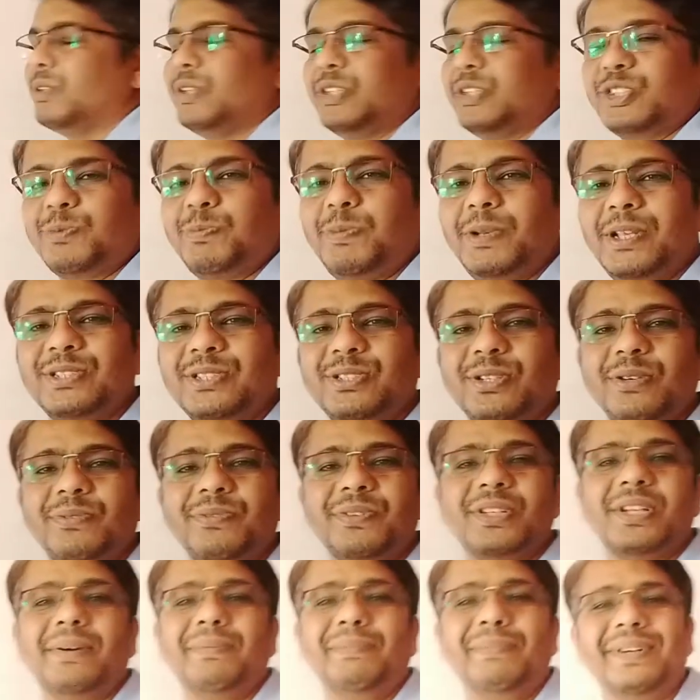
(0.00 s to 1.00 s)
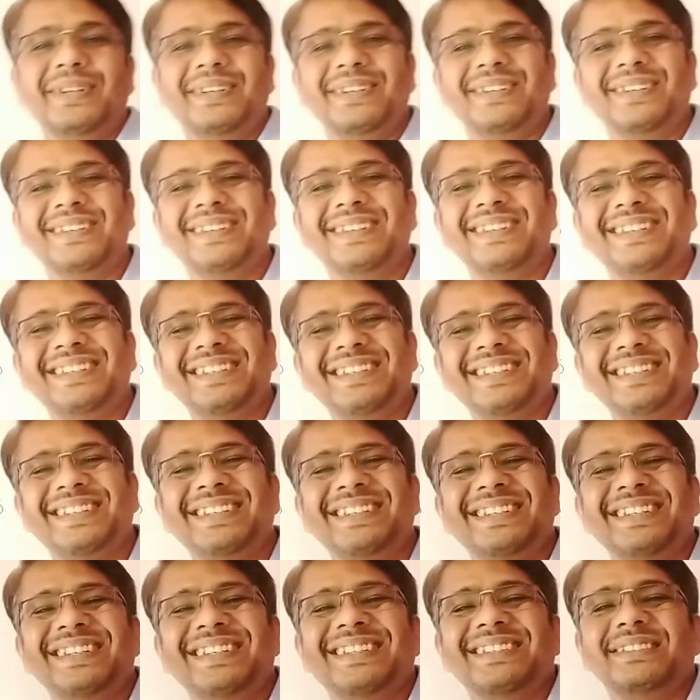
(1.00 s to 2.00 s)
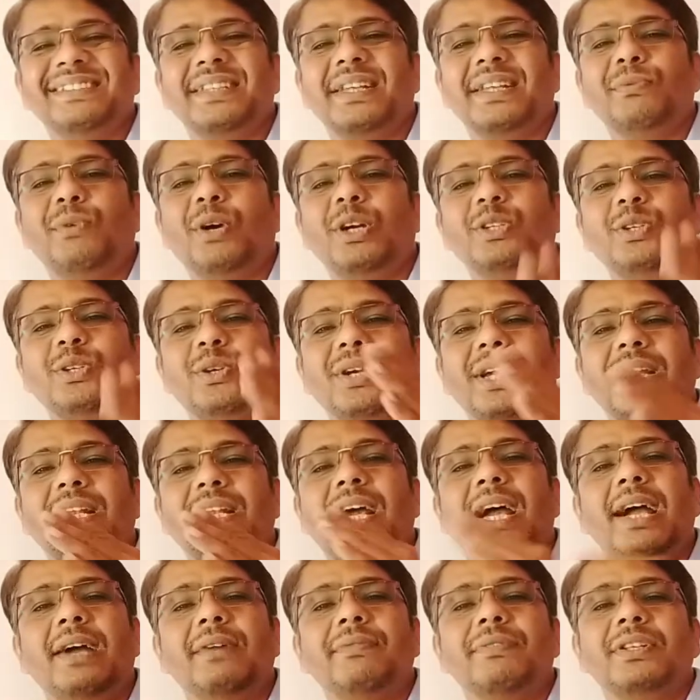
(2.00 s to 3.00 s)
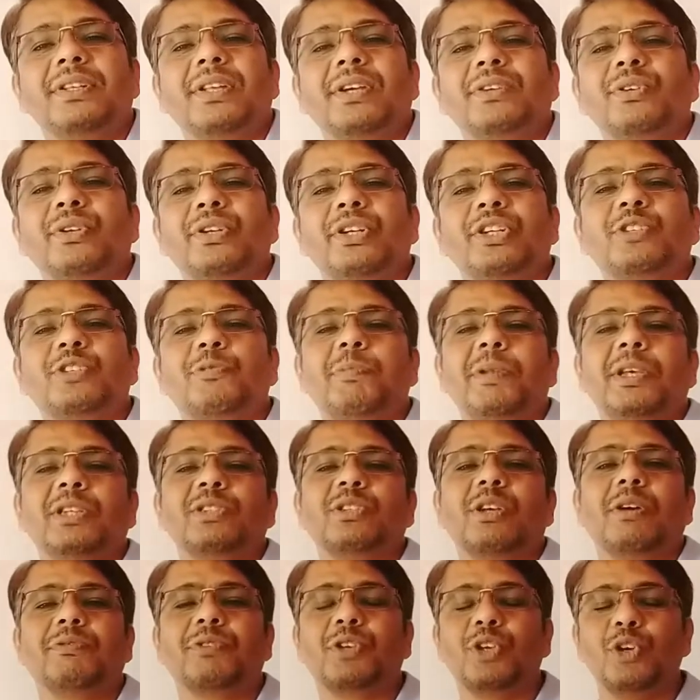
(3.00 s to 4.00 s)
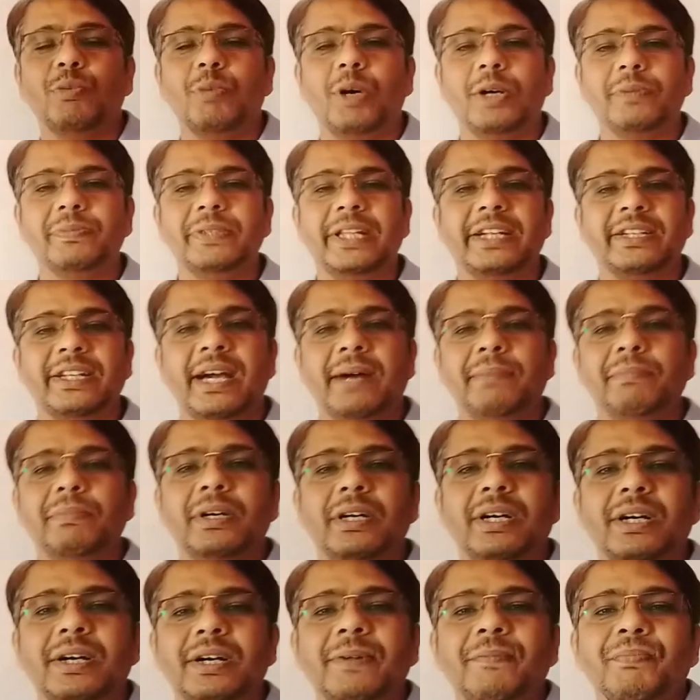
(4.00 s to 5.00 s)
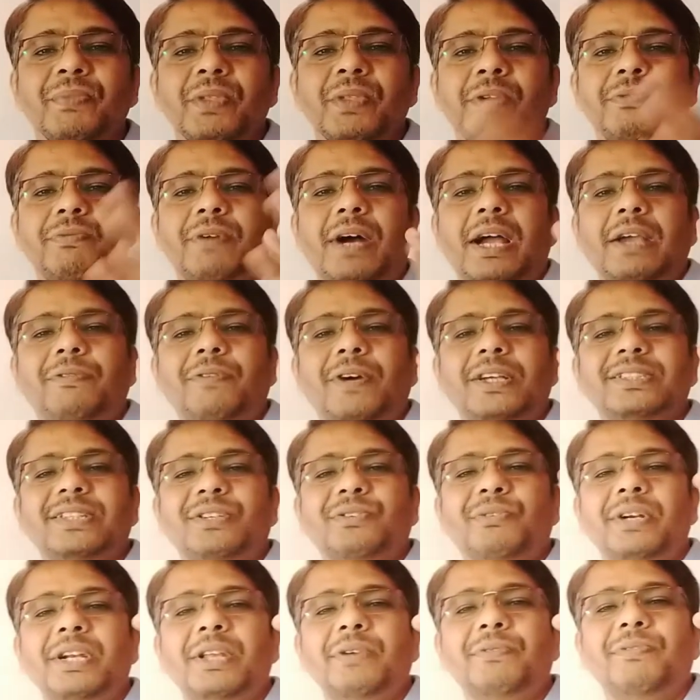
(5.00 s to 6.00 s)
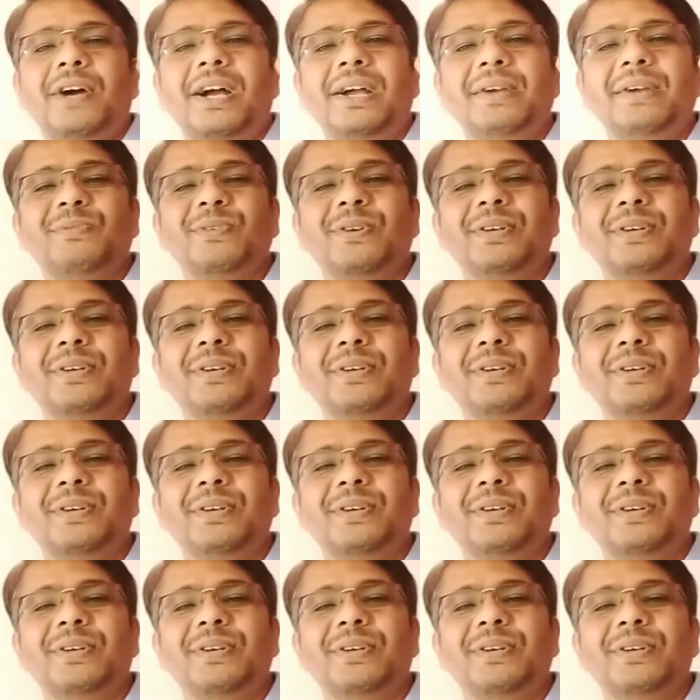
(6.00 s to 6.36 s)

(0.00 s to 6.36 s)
If 5 is there in the units place of the number, then what you can have in the units place of cube of that number?